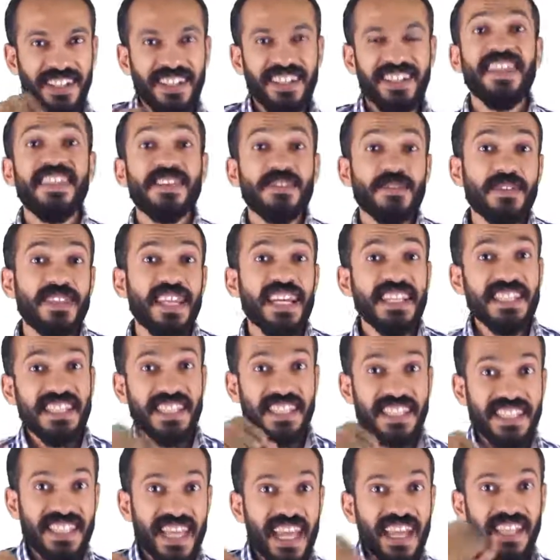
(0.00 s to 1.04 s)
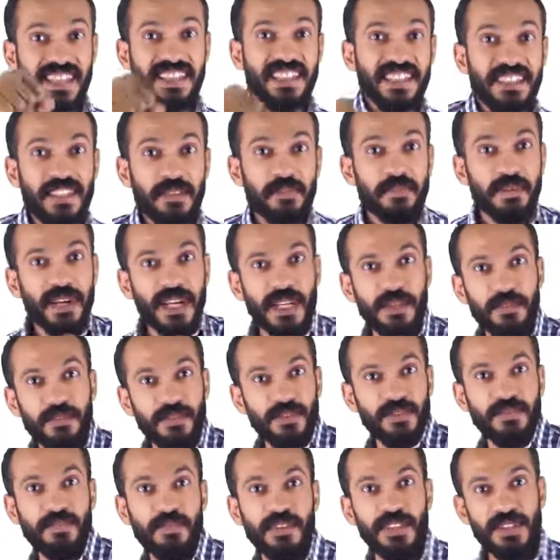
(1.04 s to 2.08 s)
So that's exactly the body
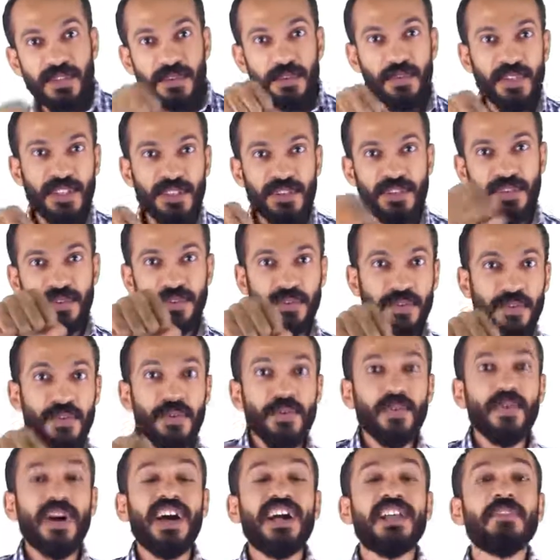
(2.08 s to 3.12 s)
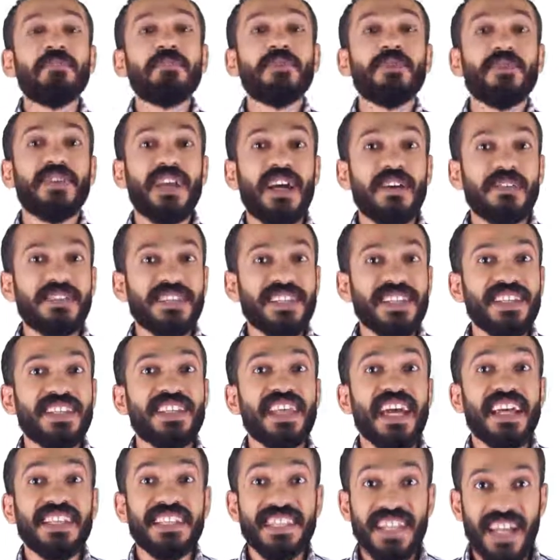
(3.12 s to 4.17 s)
movement we do while pronouncing
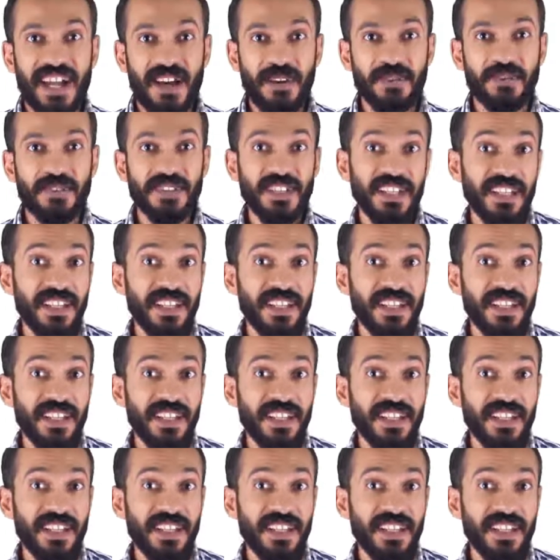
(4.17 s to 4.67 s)
that sound.